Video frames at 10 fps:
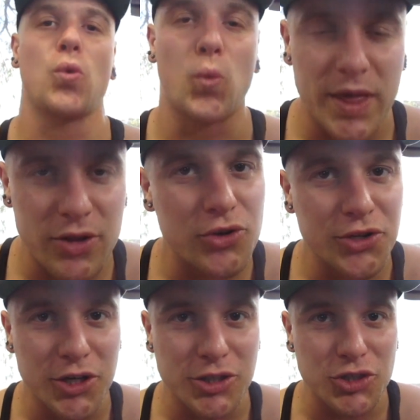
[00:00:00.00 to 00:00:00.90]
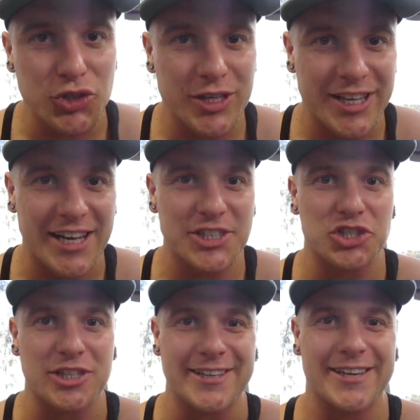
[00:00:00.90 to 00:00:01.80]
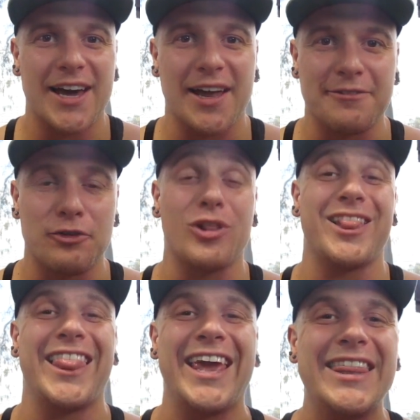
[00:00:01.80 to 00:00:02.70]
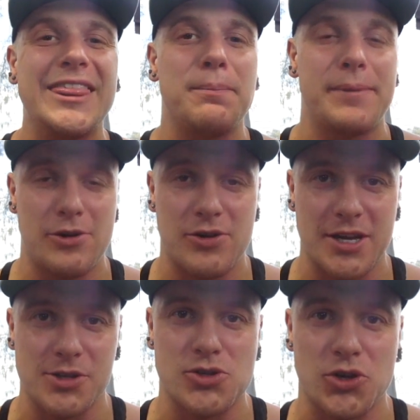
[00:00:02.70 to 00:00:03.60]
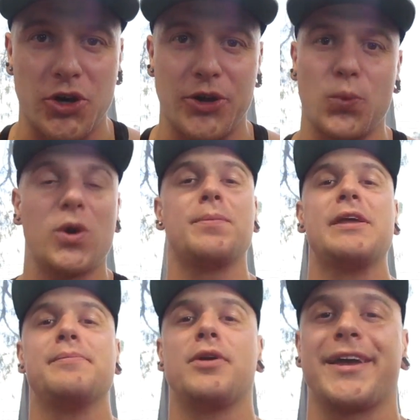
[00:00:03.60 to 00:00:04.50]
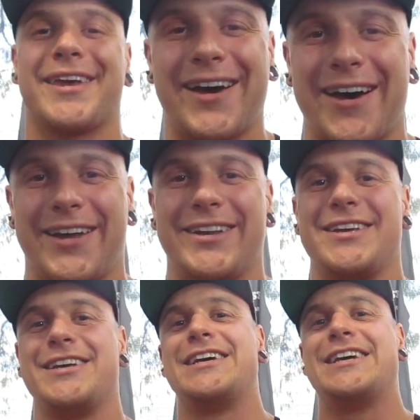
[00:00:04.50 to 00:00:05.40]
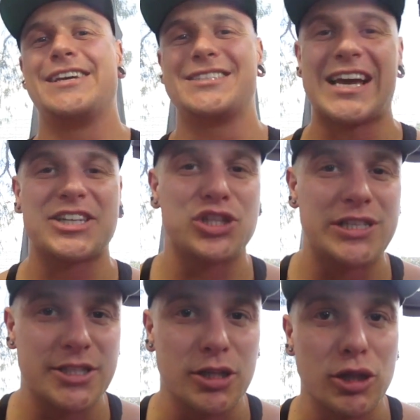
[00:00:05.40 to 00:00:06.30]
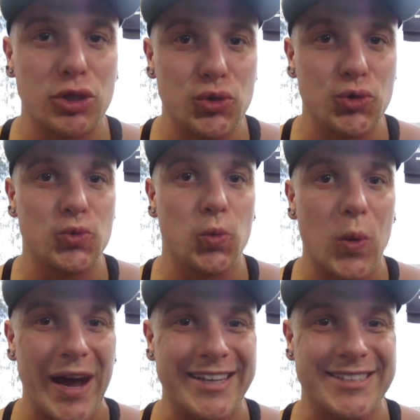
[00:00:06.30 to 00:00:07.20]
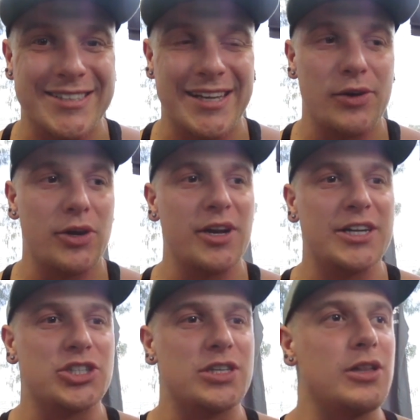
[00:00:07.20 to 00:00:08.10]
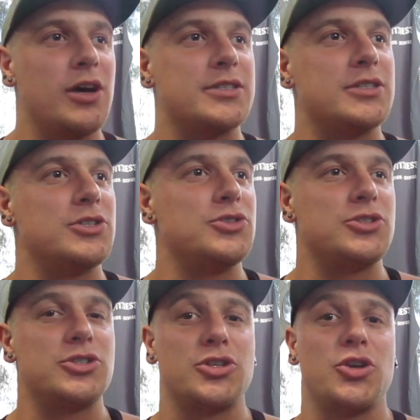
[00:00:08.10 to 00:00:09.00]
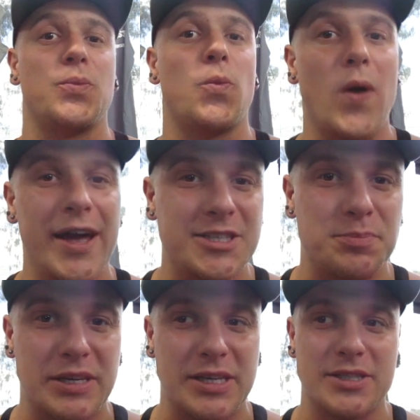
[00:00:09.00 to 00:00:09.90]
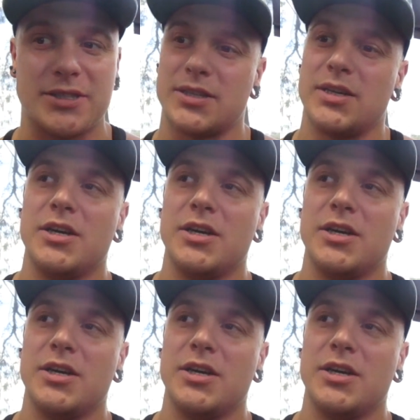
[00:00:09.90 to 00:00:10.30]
whether or not you can actually cut for lengthy periods or not. And what I mean by cut is actually to lose weight. Now, I don't actually like to use the term weight because